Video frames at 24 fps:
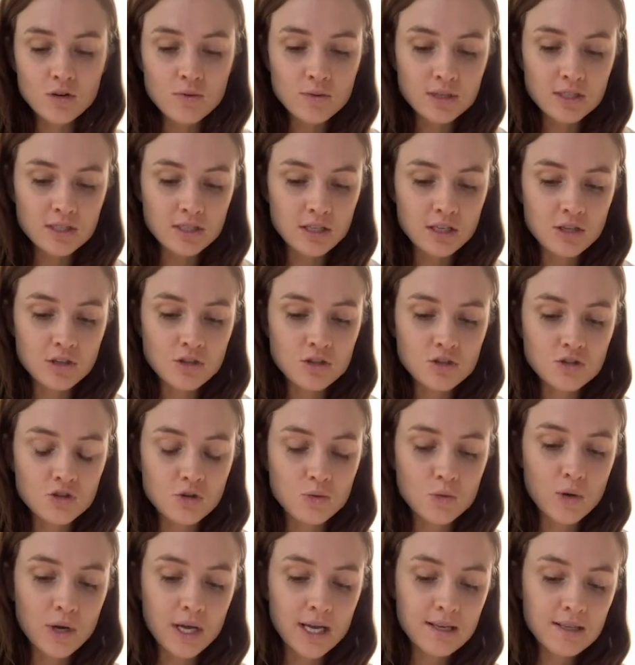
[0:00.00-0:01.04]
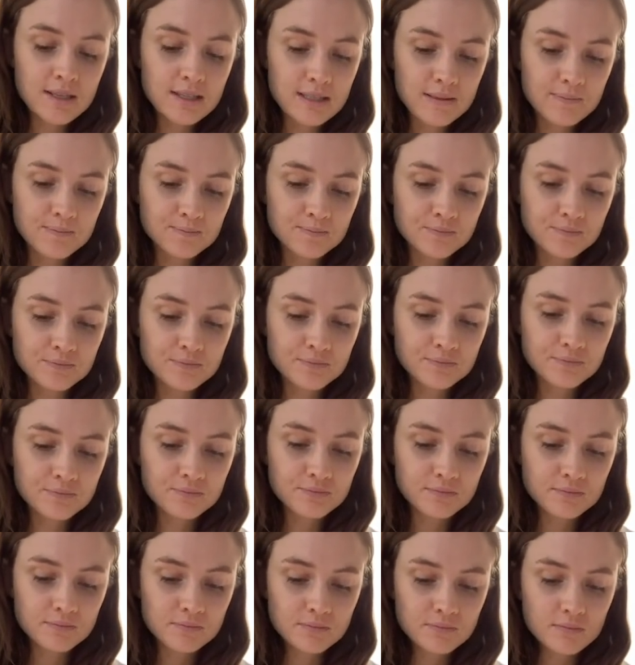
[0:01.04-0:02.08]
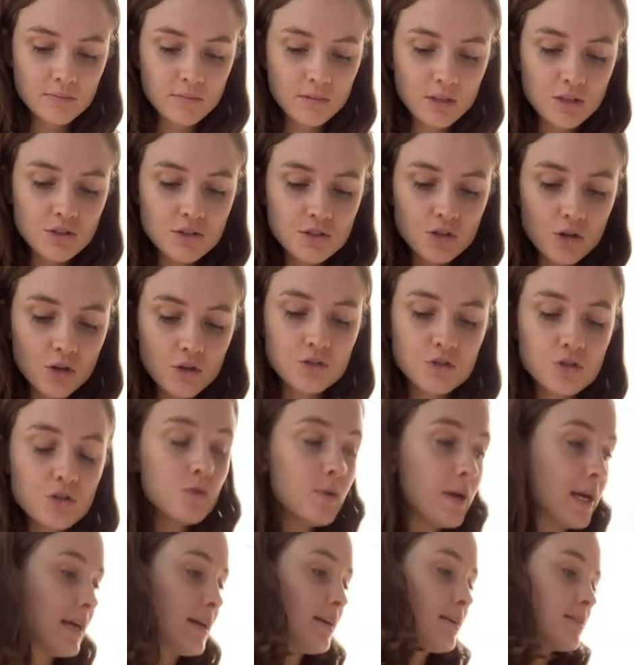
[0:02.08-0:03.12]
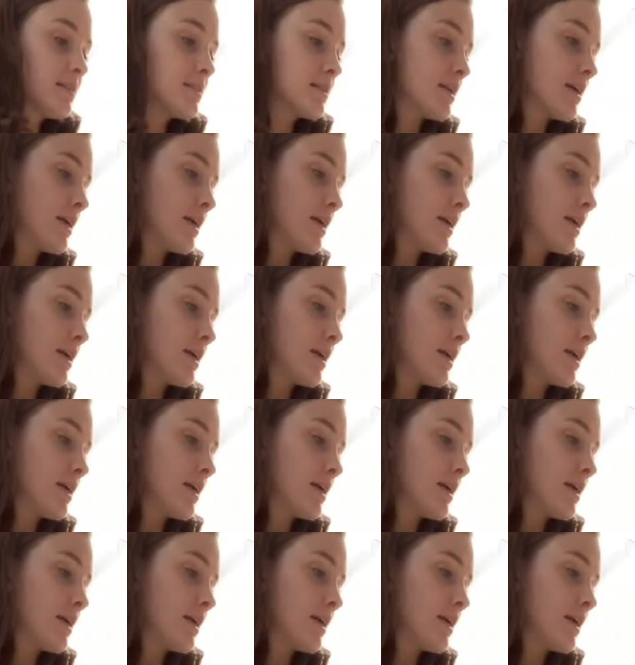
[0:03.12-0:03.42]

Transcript: we're just going to use normal eggs. So 2 eggs,